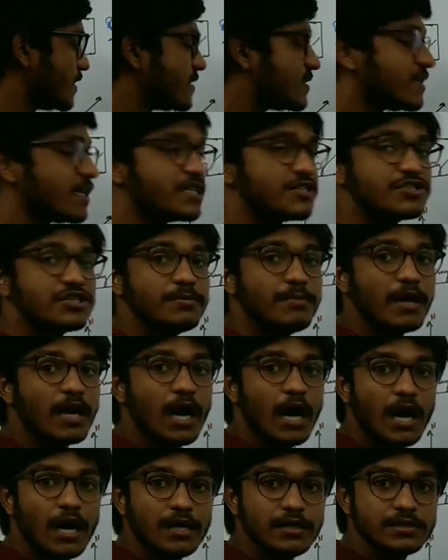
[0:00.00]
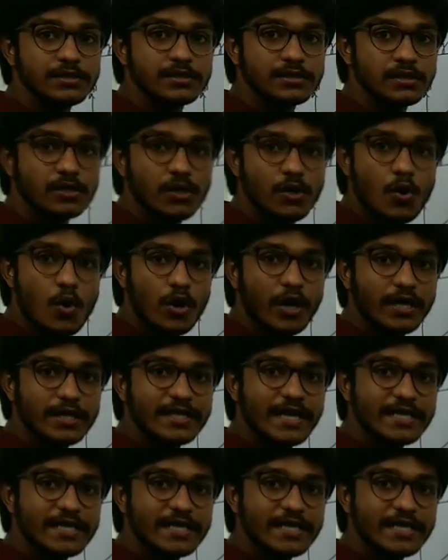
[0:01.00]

is 60 megahertz. Okay,